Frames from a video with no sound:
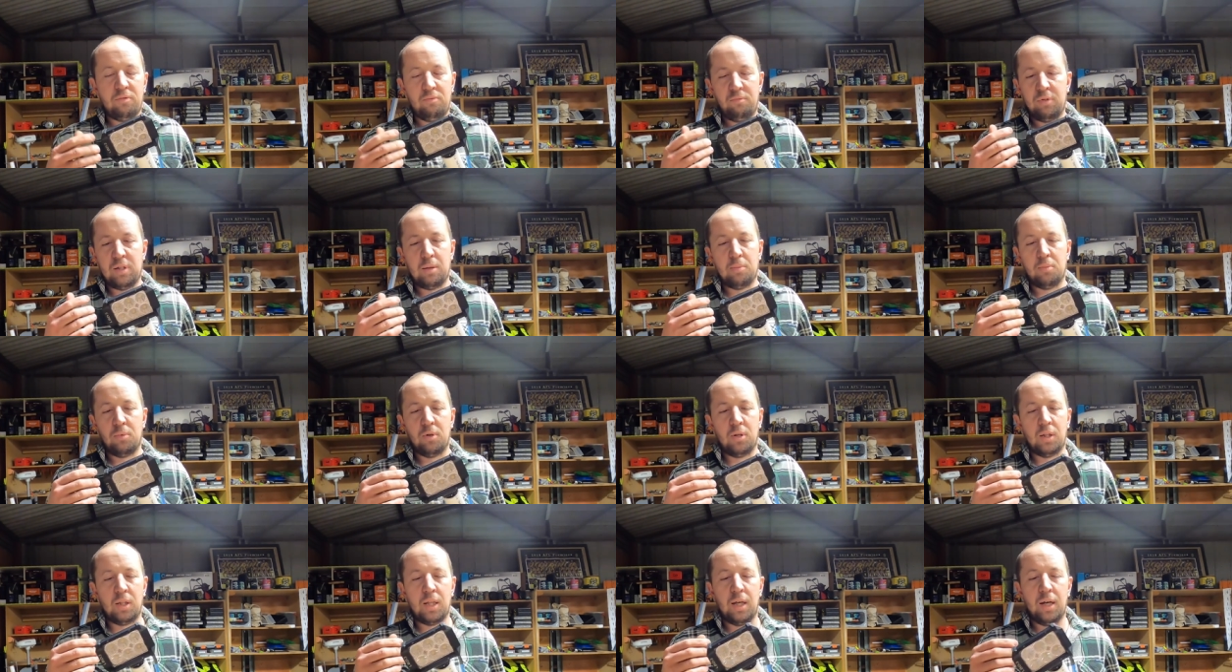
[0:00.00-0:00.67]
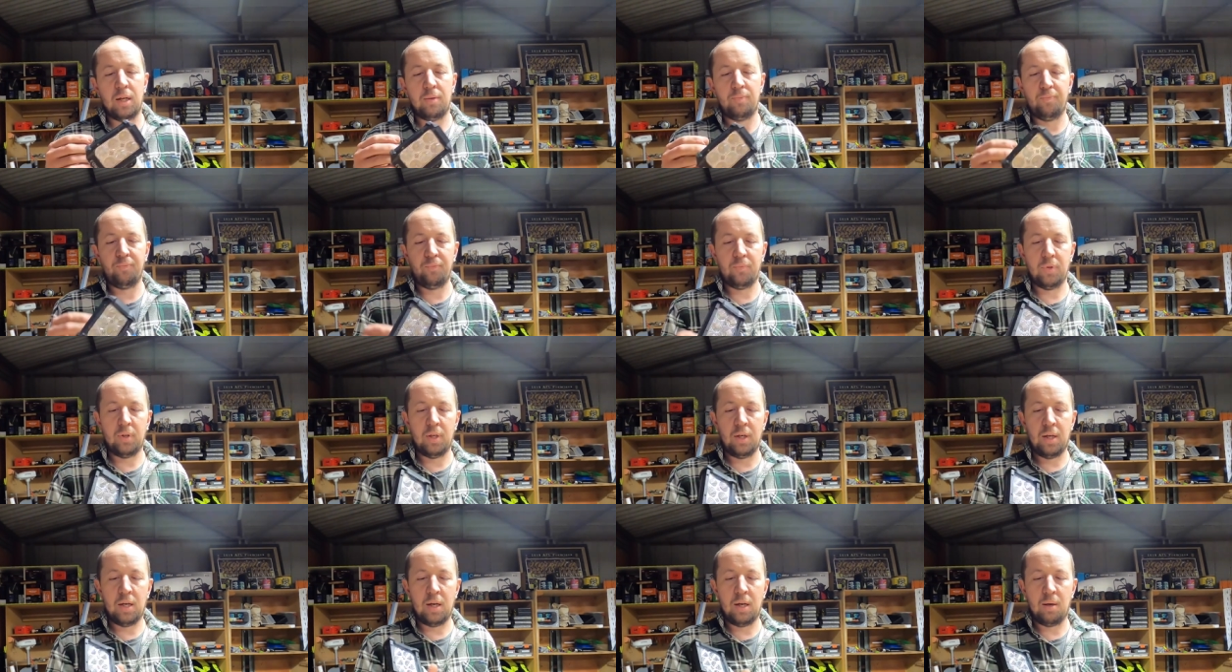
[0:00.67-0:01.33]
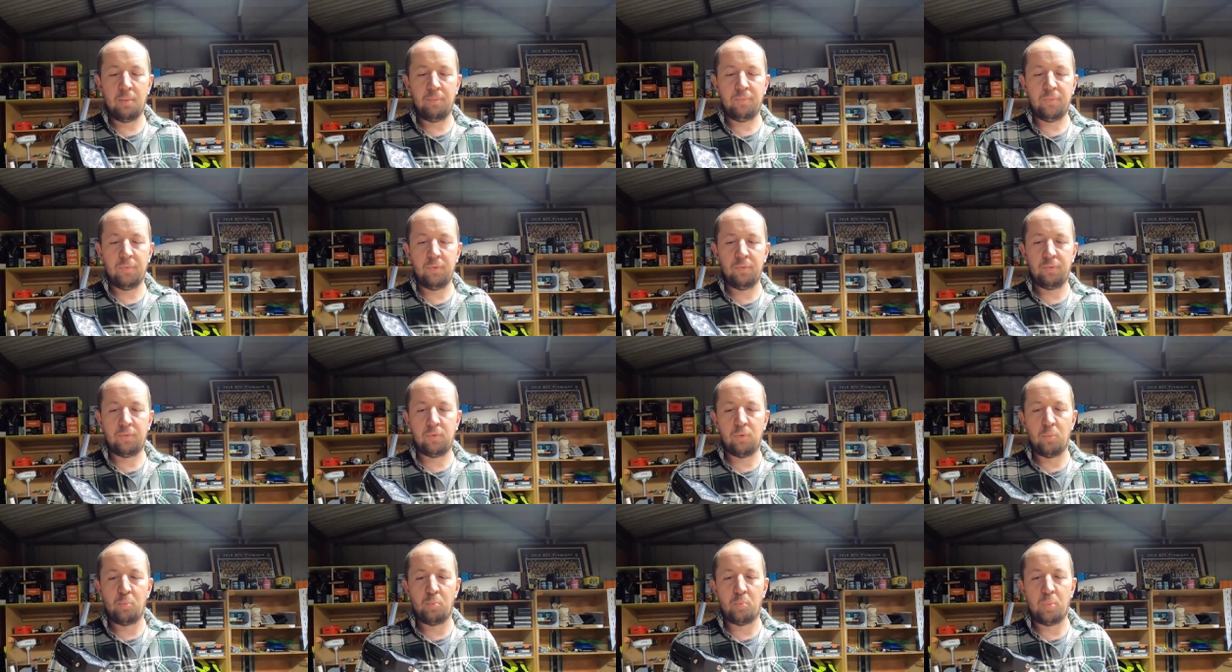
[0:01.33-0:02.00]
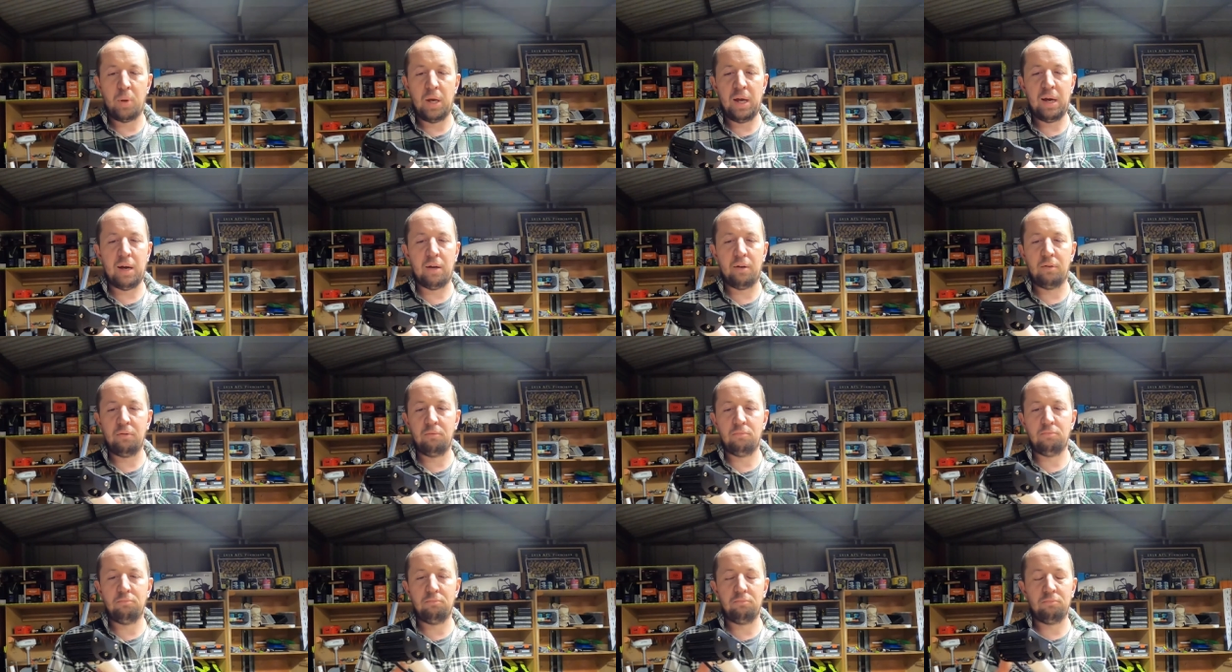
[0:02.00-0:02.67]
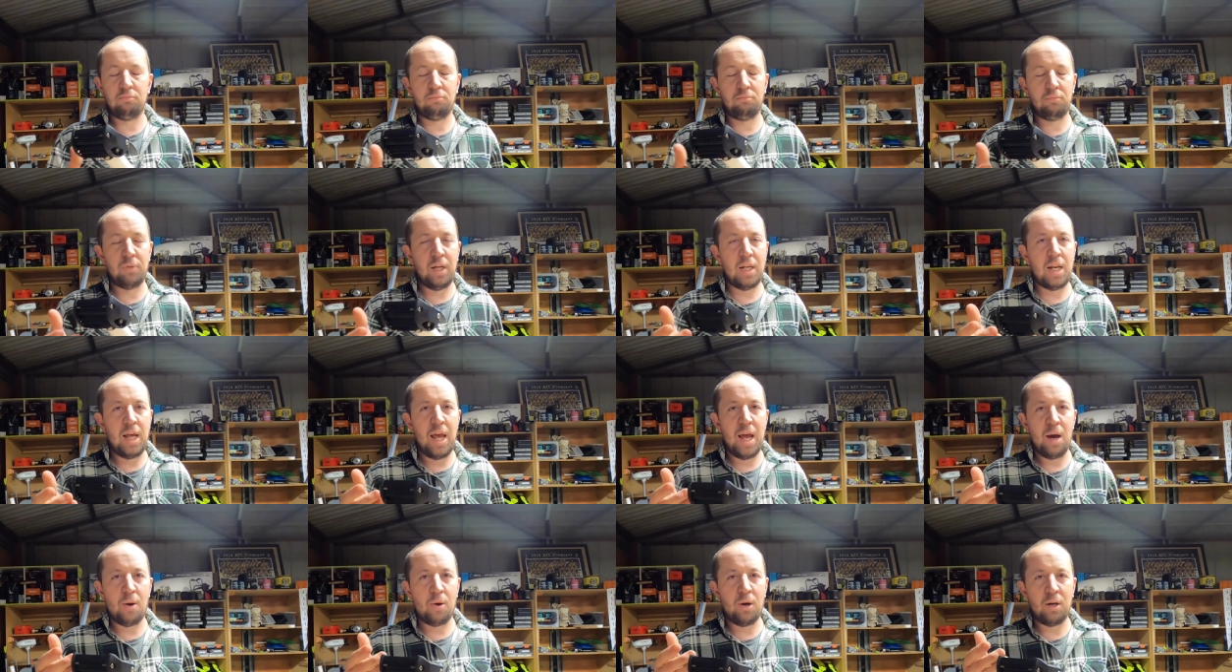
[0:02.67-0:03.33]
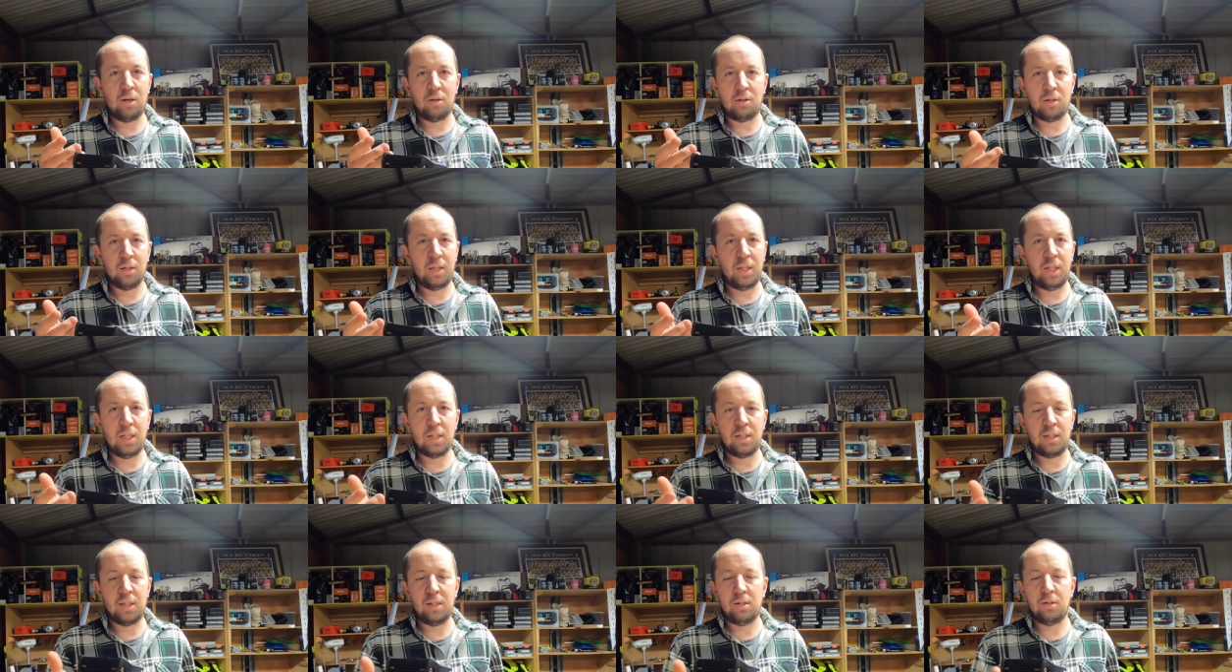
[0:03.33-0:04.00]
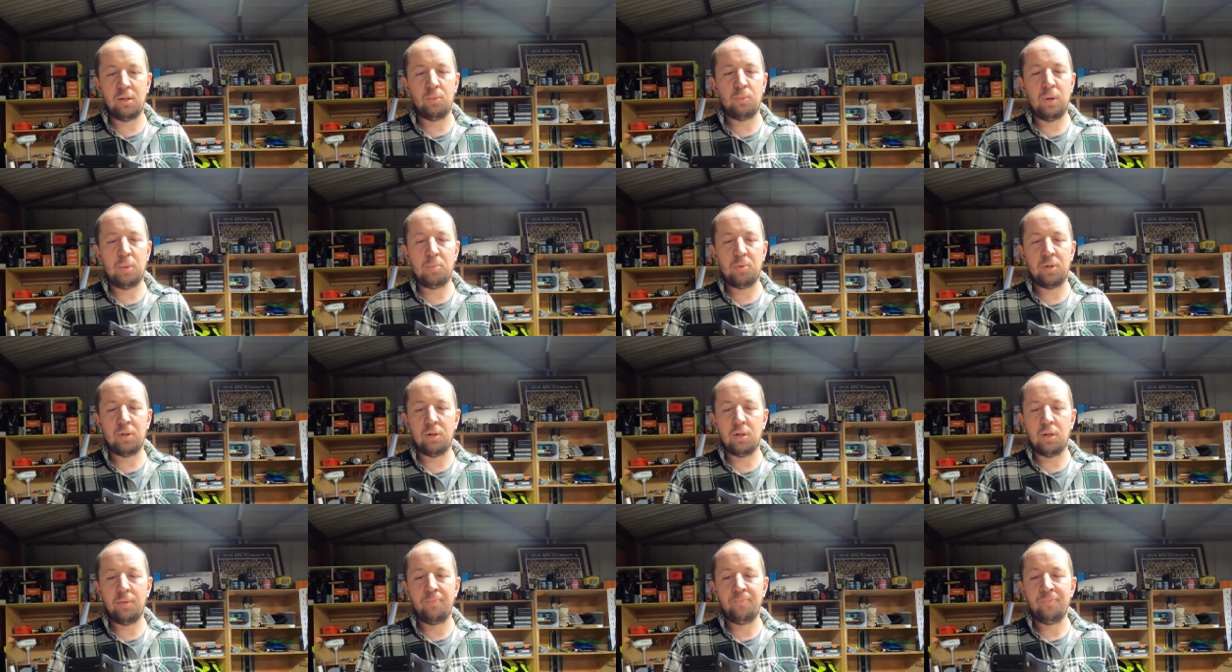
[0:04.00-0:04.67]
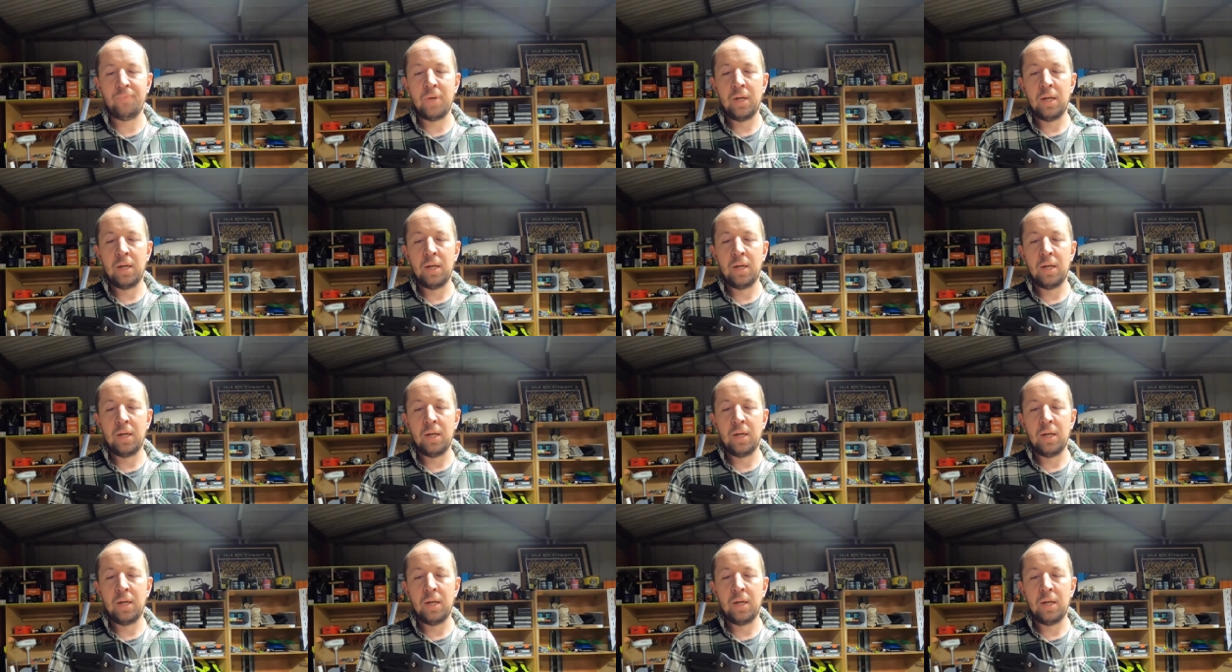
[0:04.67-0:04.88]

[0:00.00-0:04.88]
something like that, for about an hour, I think it said on the website.